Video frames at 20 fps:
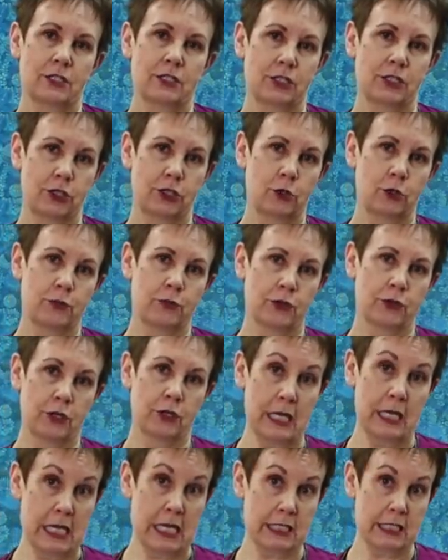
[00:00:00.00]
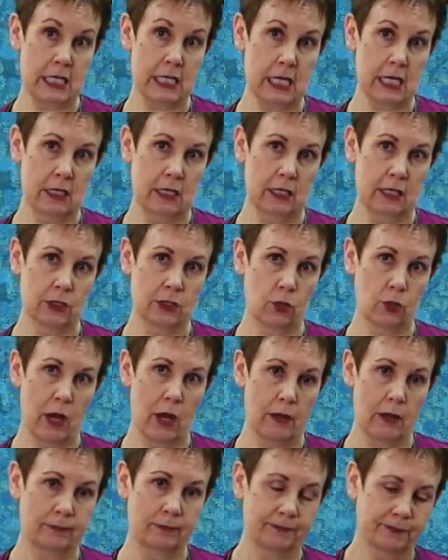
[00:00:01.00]
super easy as
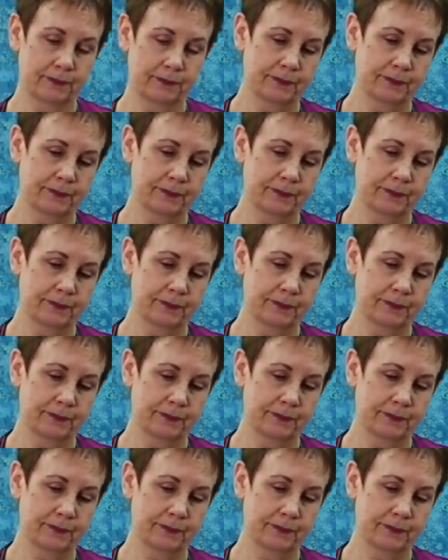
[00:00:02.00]
well.